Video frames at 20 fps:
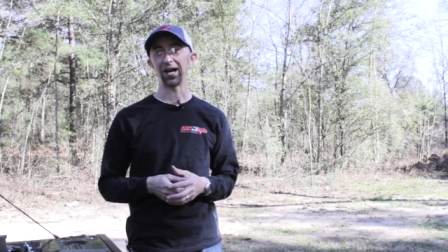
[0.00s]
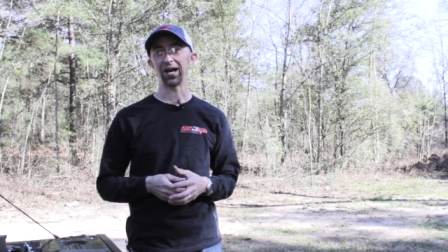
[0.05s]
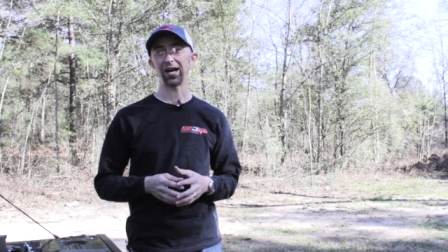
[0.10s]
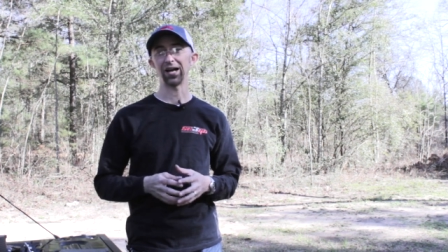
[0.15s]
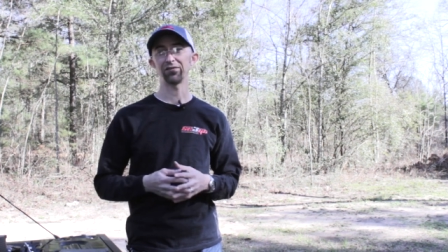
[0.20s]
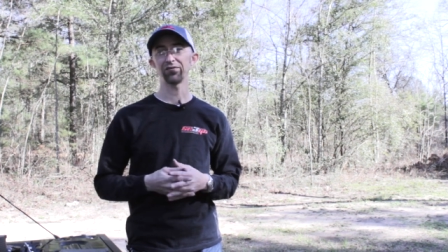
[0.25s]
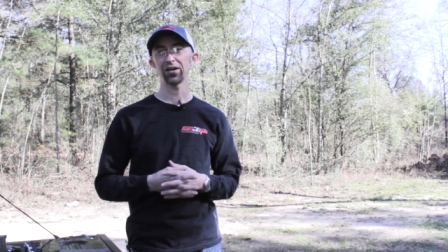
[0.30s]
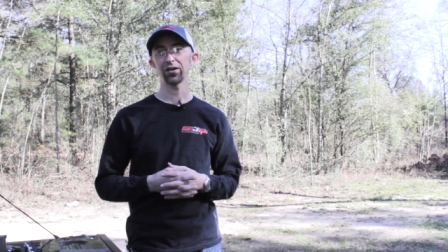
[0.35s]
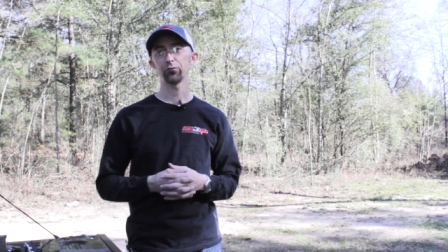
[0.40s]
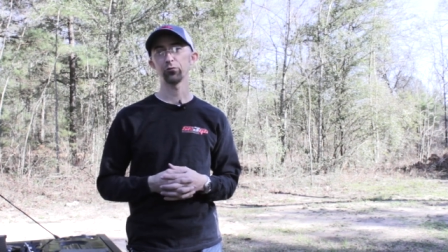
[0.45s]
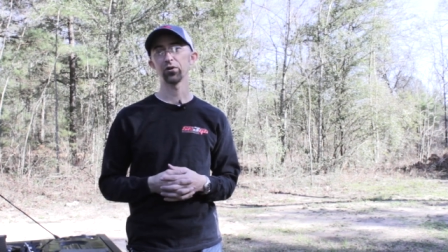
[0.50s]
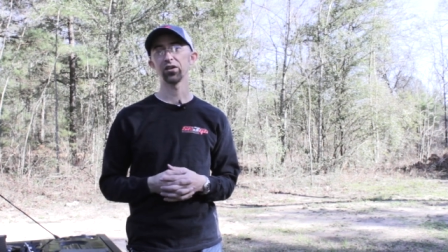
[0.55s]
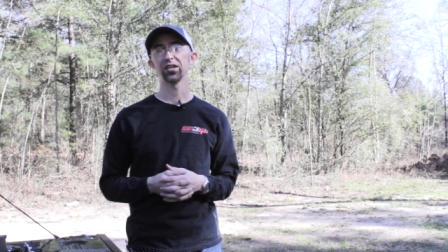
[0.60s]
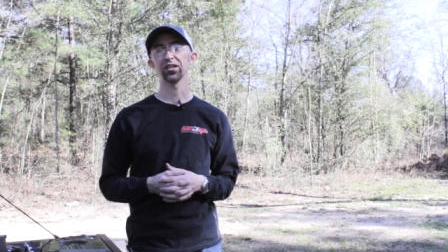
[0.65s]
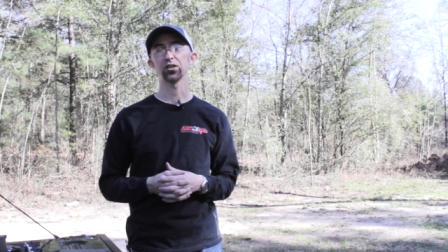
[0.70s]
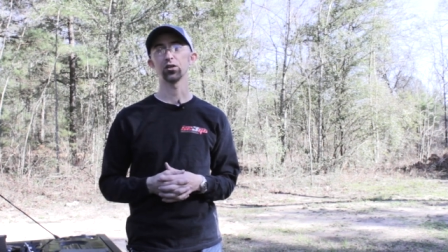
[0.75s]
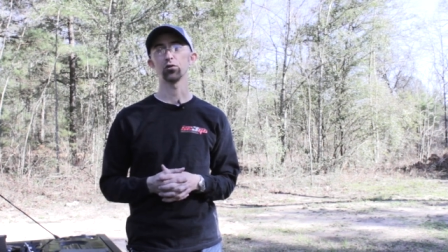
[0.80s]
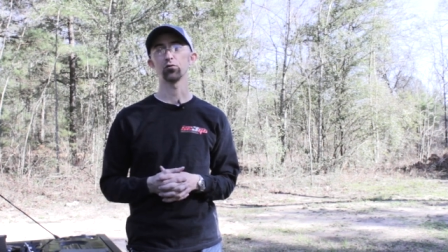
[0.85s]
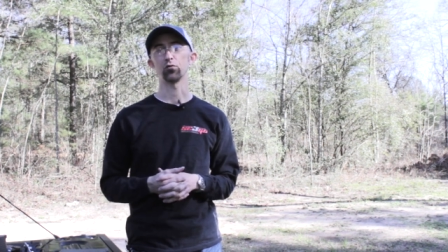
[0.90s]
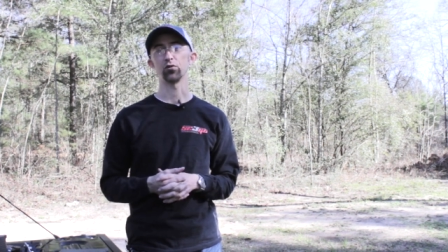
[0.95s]
I've had
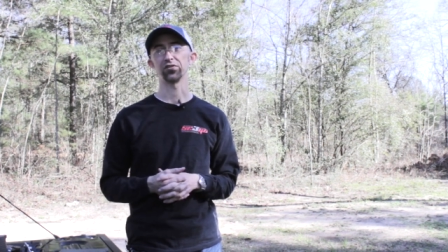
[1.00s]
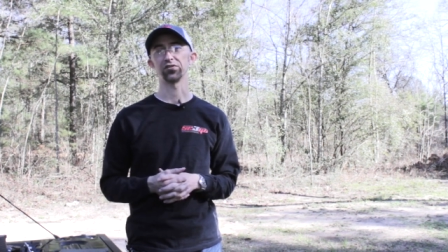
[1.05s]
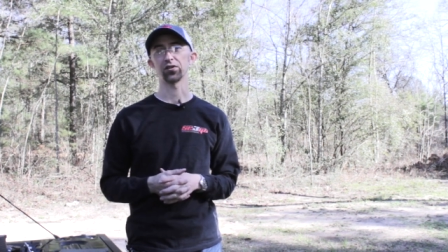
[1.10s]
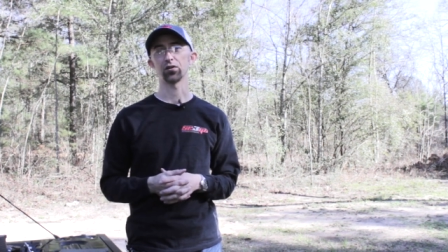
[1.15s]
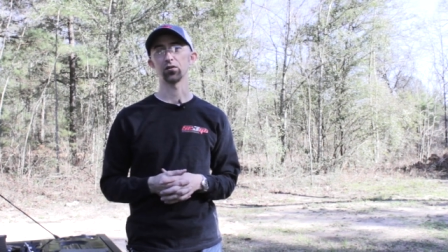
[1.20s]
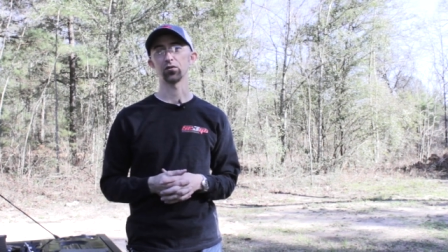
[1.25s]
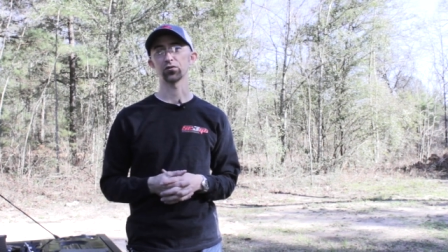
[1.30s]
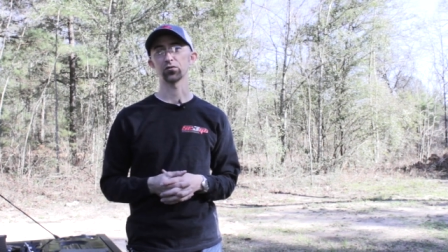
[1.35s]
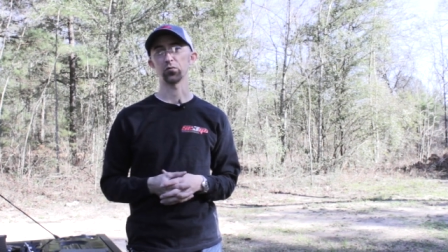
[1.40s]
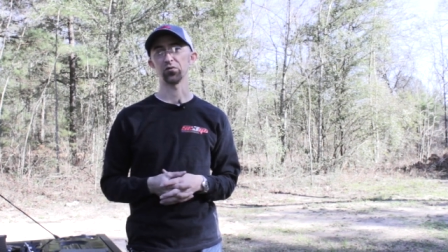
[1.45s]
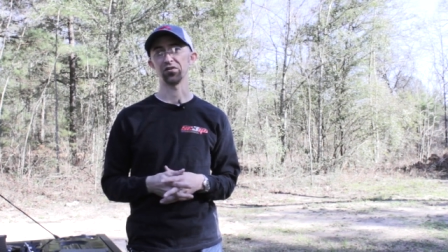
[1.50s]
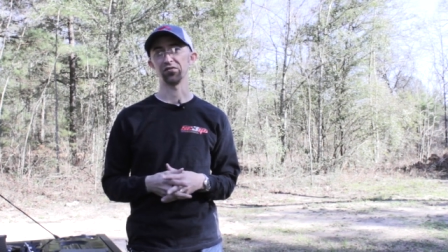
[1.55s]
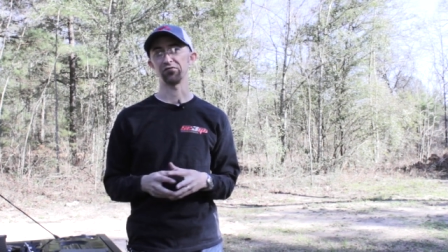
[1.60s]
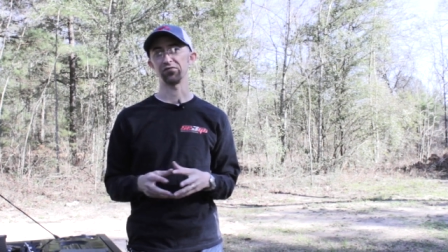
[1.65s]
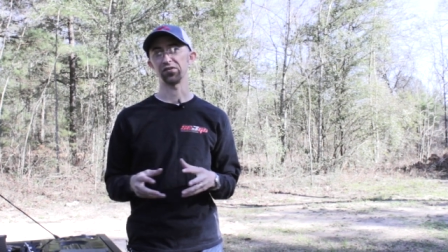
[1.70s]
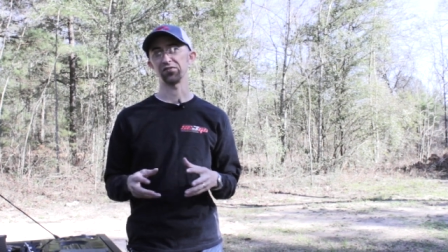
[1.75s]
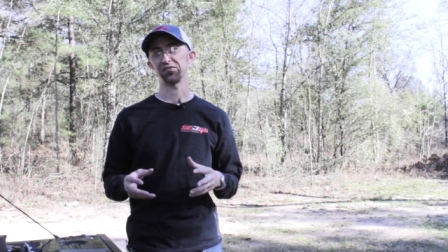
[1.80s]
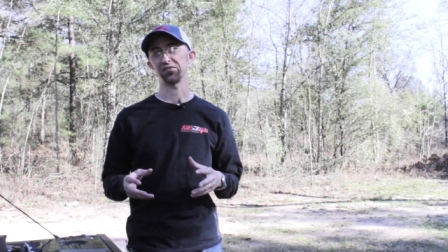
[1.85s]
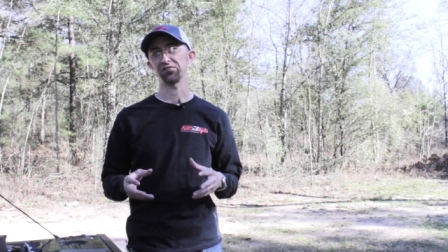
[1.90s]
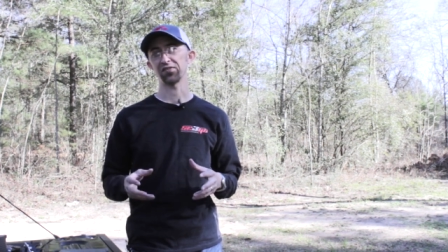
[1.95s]
really good results with the
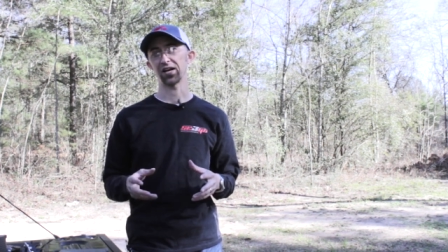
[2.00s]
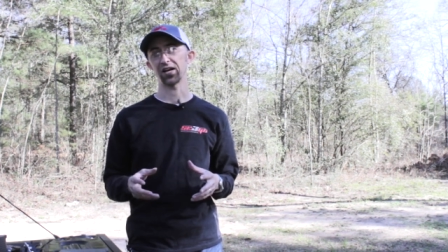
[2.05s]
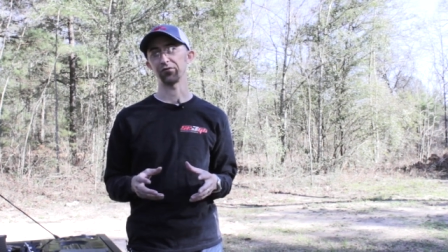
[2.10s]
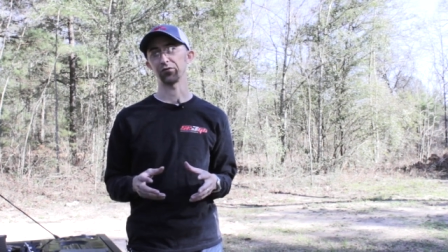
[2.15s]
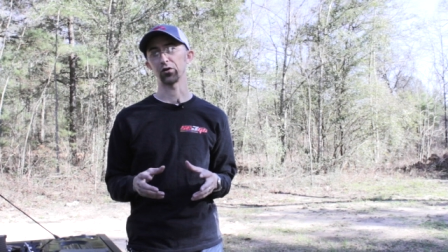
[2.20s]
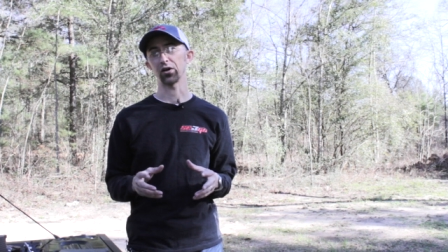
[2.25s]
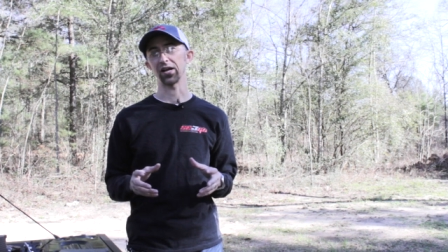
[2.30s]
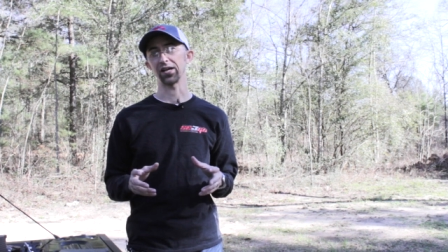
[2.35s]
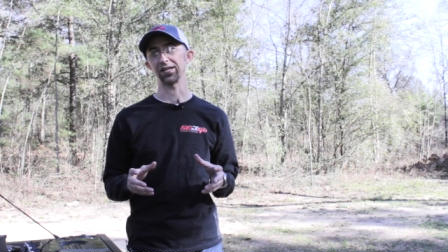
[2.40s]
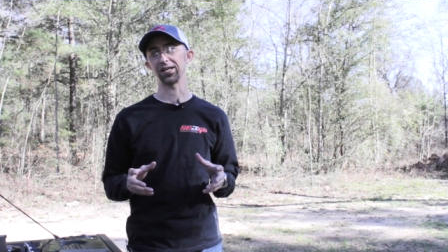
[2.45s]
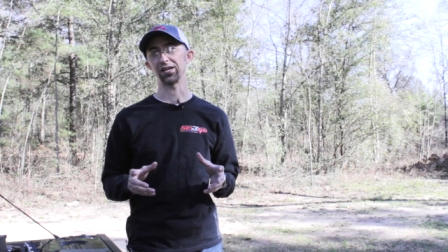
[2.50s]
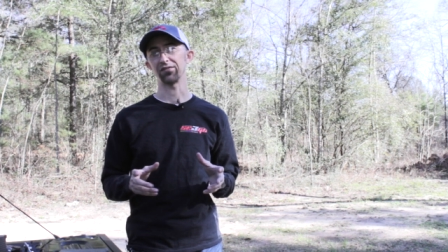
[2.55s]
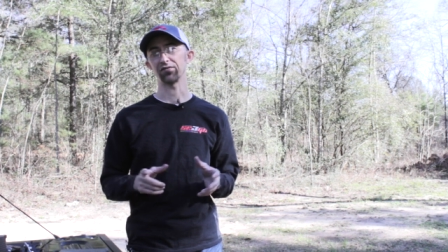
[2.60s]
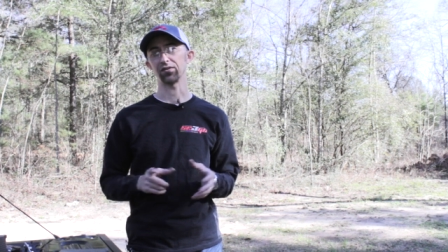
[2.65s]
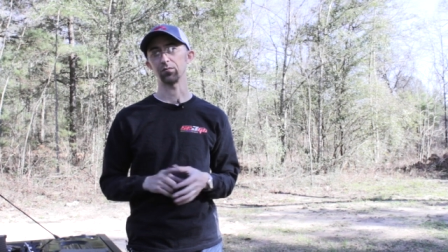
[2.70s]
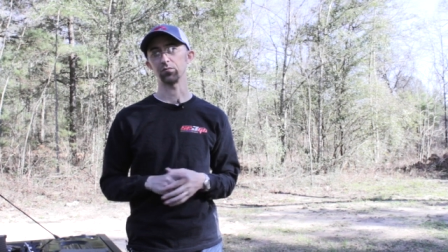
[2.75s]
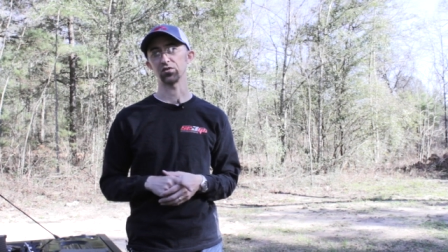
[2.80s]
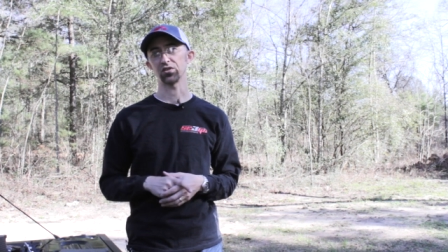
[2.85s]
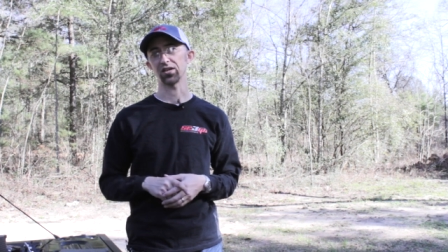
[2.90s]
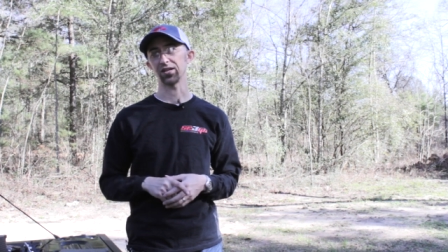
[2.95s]
55 grain
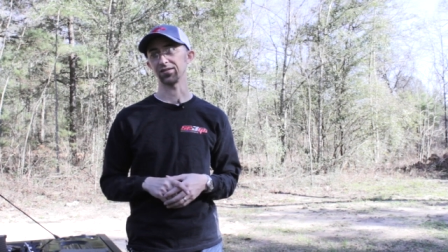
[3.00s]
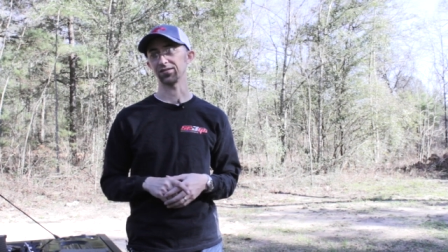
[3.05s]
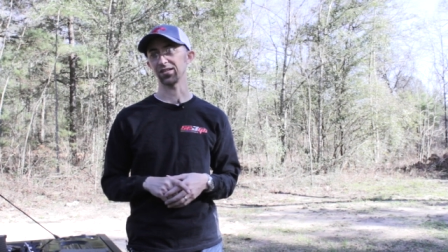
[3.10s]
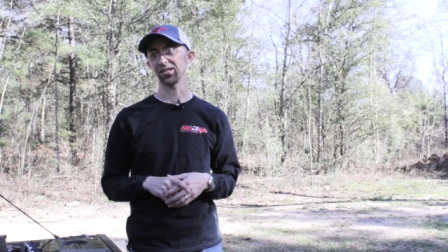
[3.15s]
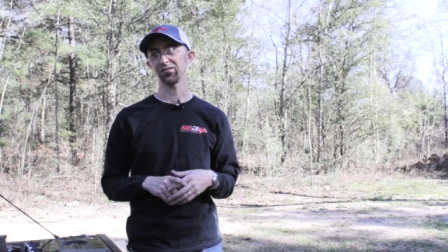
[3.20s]
FMJs,